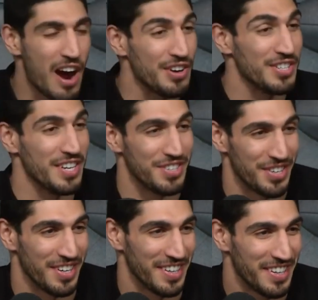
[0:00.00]
Our
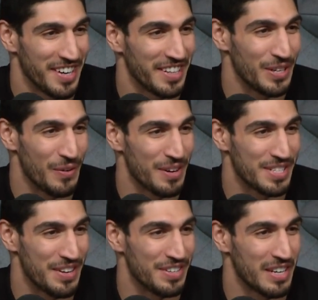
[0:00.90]
century. Hitler our
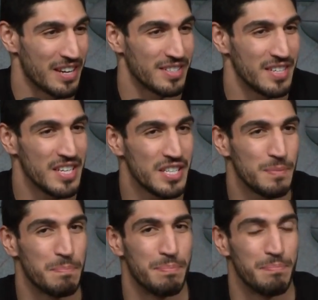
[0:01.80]
century. Because
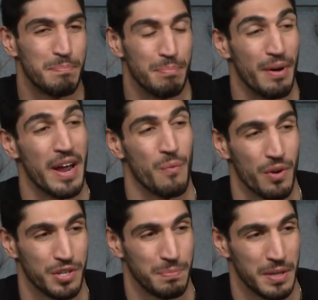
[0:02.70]
he's
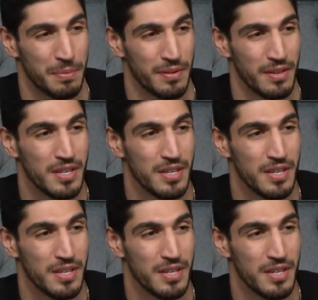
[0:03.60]
brainwashed people.